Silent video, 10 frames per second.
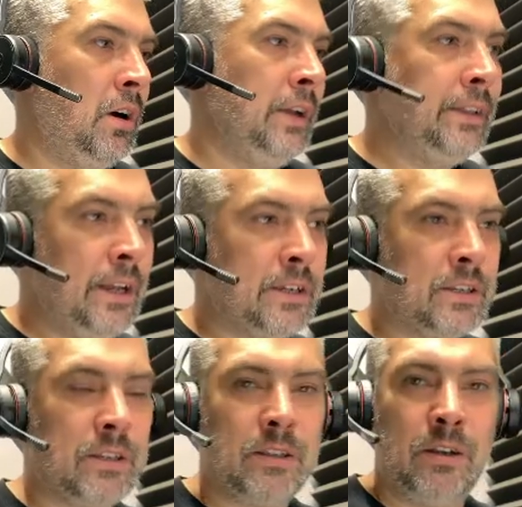In the
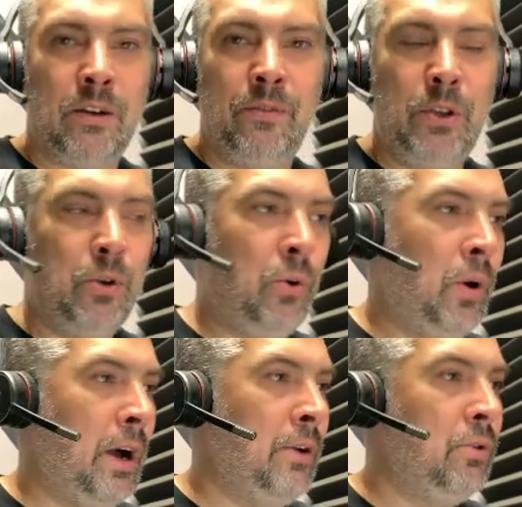next video,
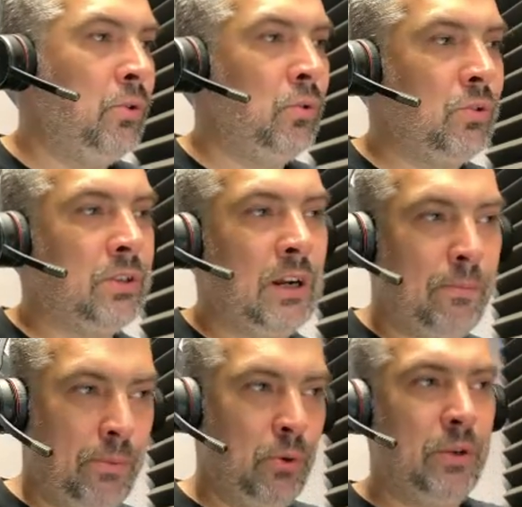I will
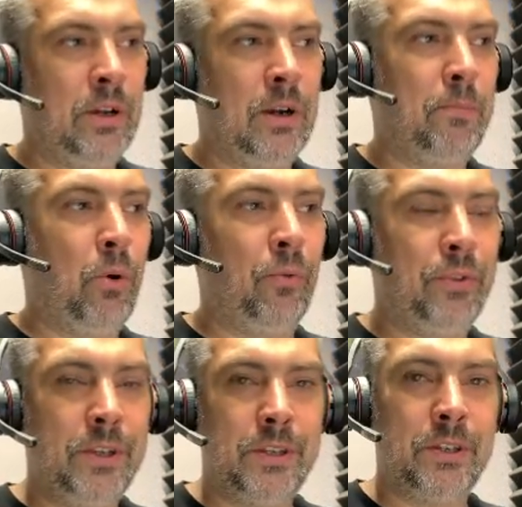start building upon
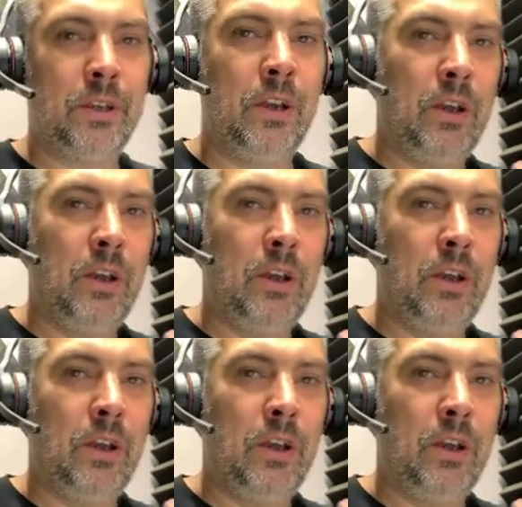this,